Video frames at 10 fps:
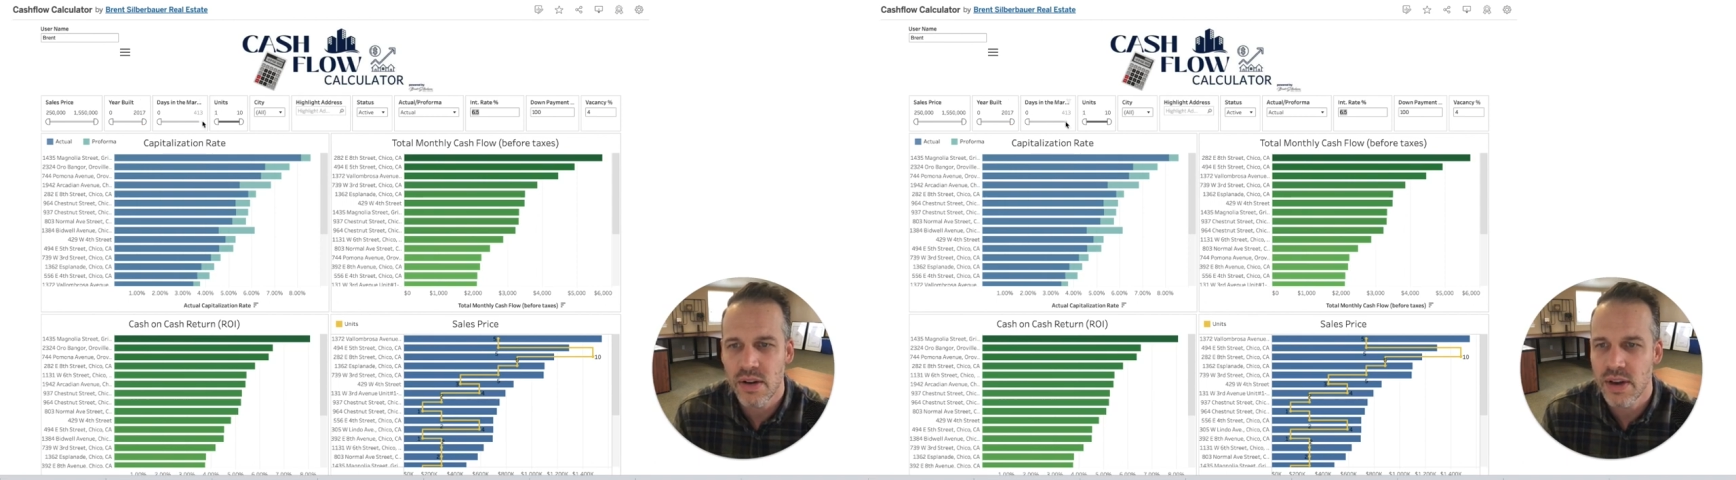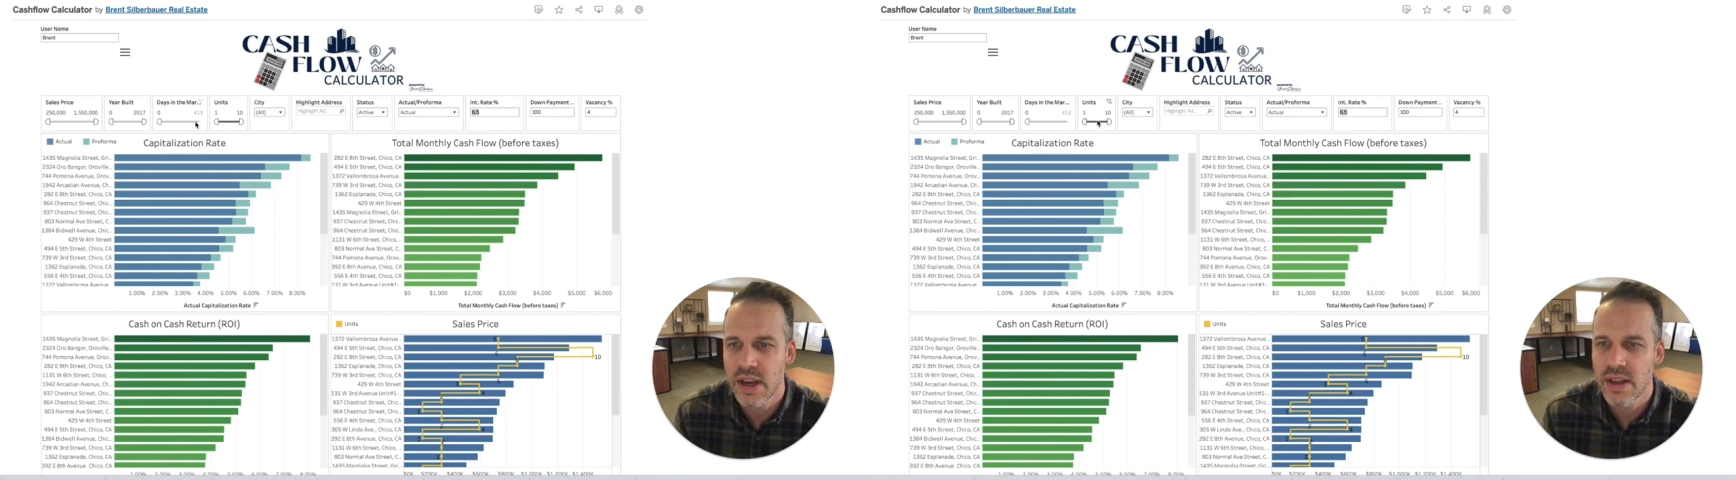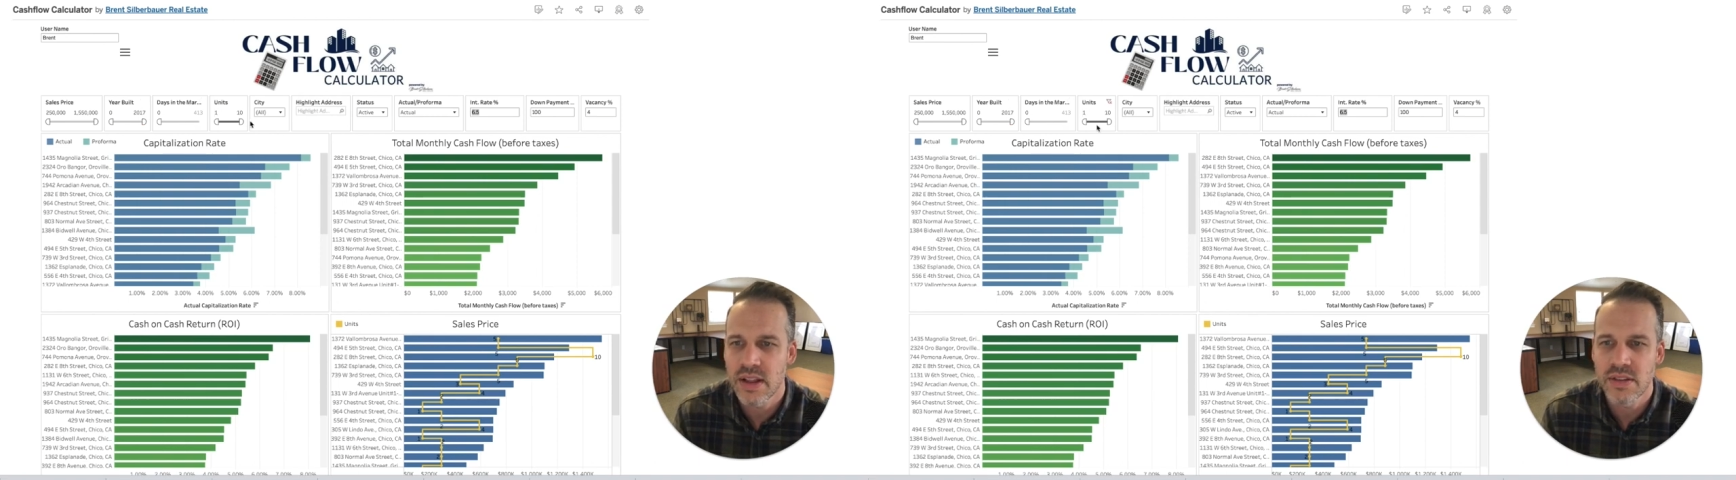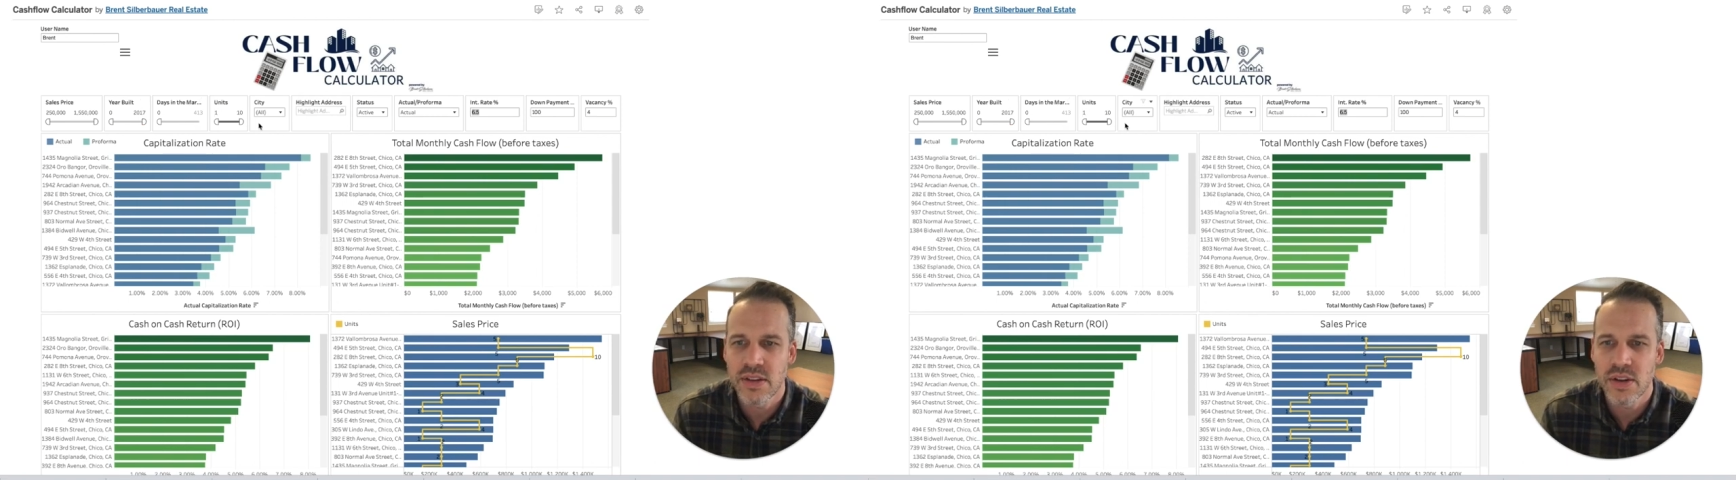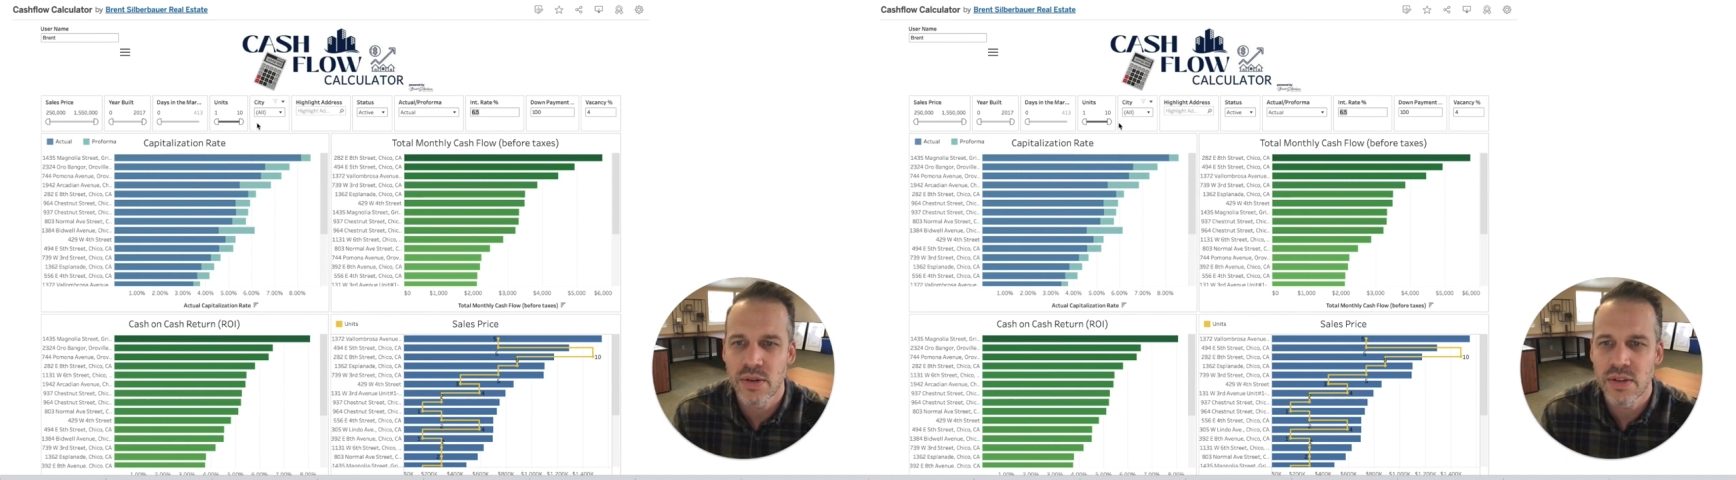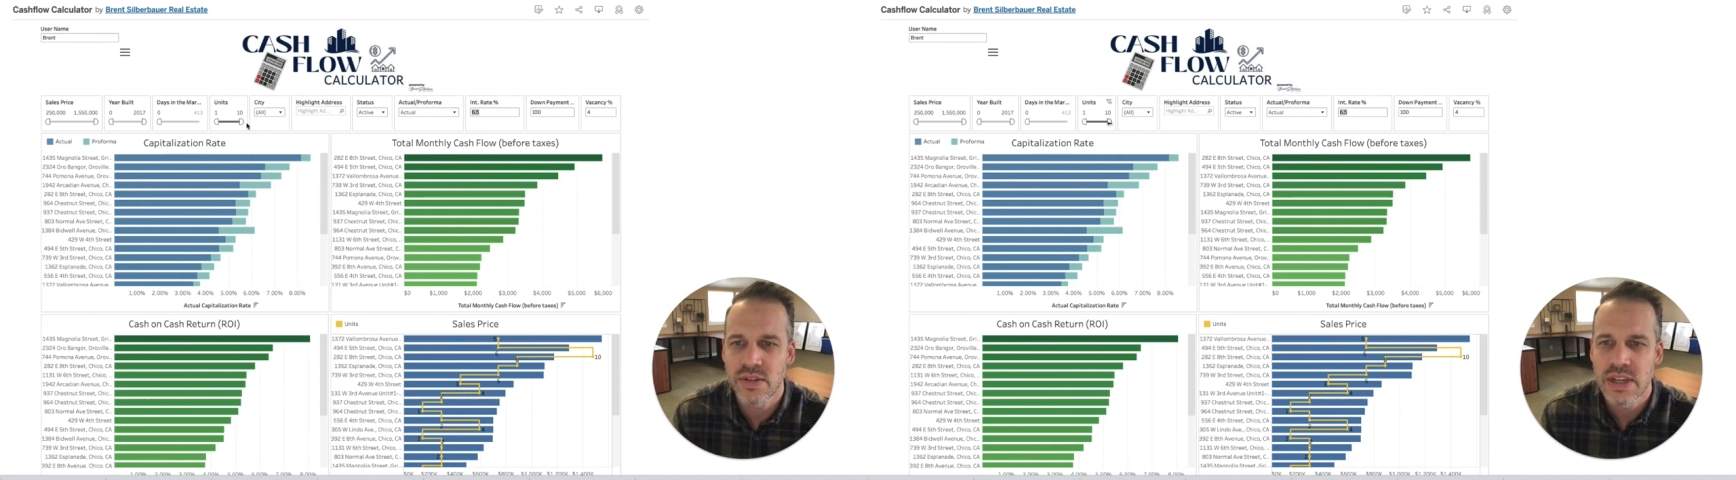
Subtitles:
Okay, that's the newest.